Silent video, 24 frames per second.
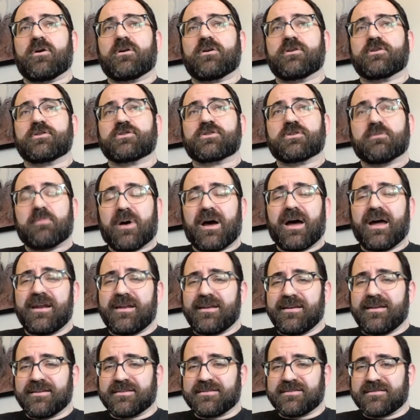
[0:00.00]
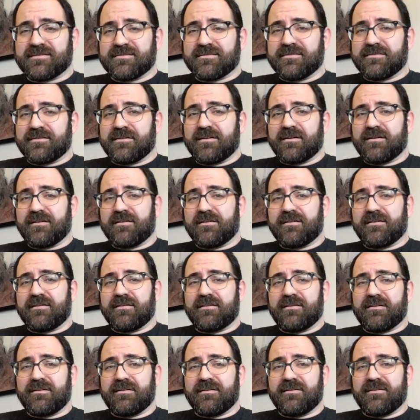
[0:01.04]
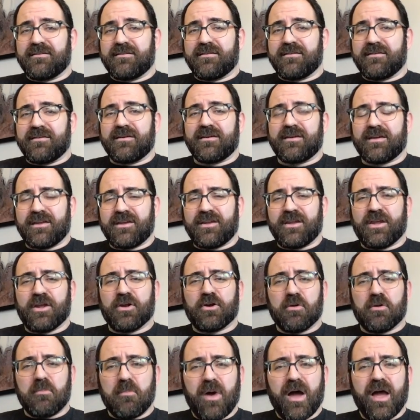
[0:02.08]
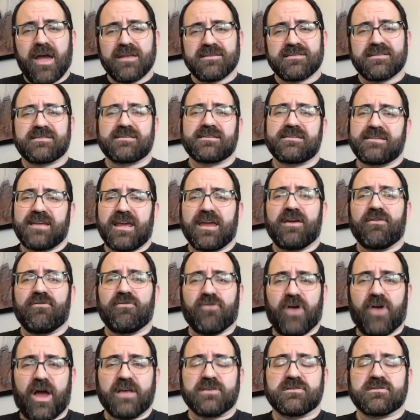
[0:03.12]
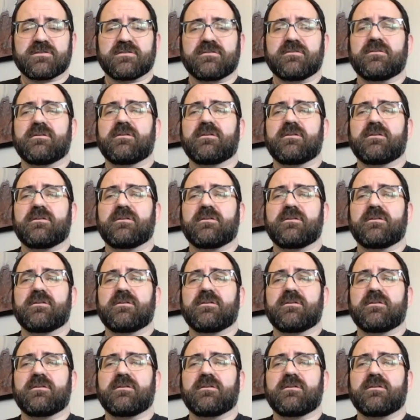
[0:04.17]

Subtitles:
Shabbat is, in our minds, is a day of rest,